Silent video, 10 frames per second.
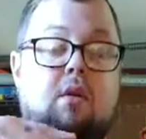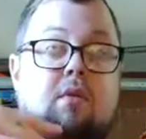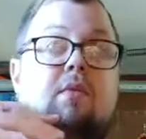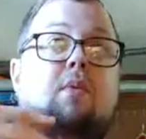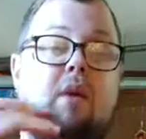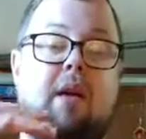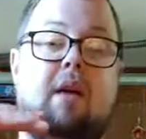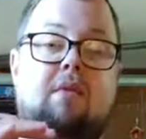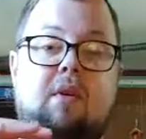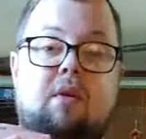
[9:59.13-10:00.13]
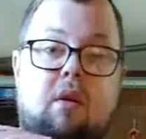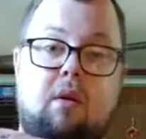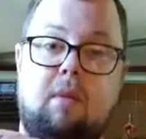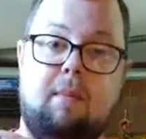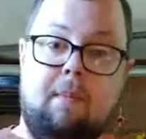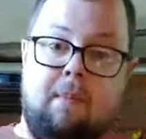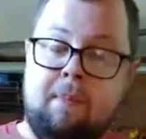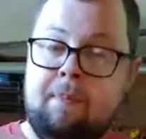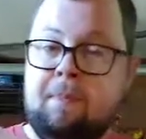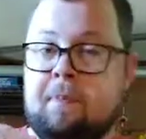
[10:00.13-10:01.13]
or 4.5 feet tall.
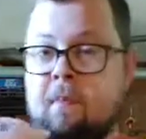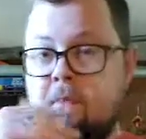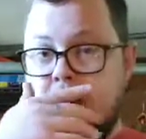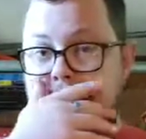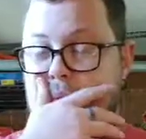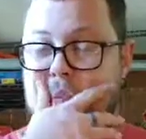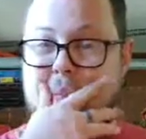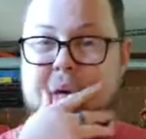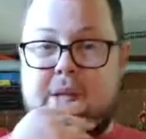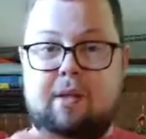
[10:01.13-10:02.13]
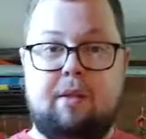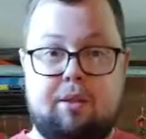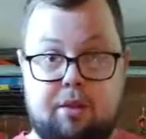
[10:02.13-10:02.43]
Mind you, the